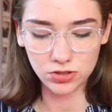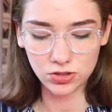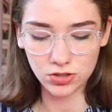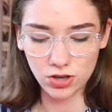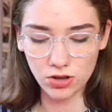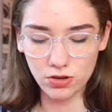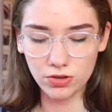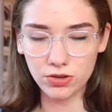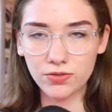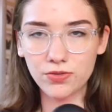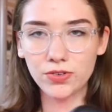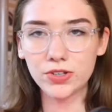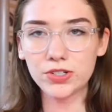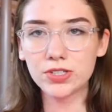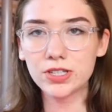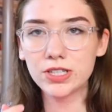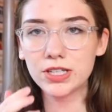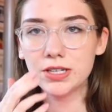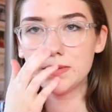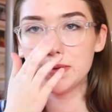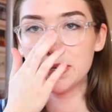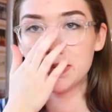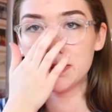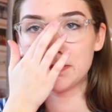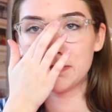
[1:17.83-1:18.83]
So the first thing
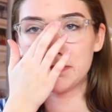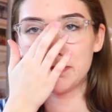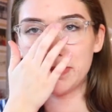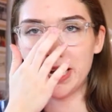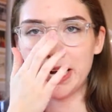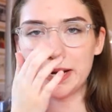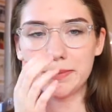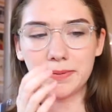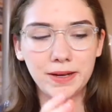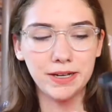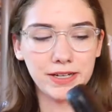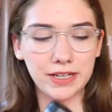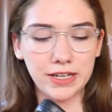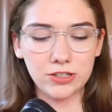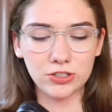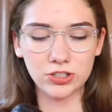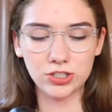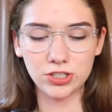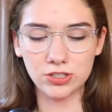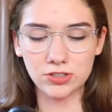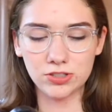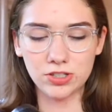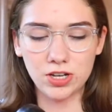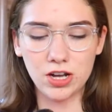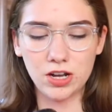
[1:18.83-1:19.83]
in my backpack
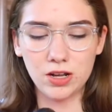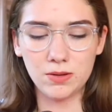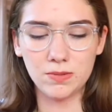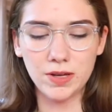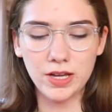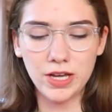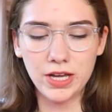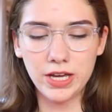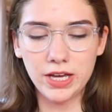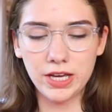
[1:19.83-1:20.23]
actually on top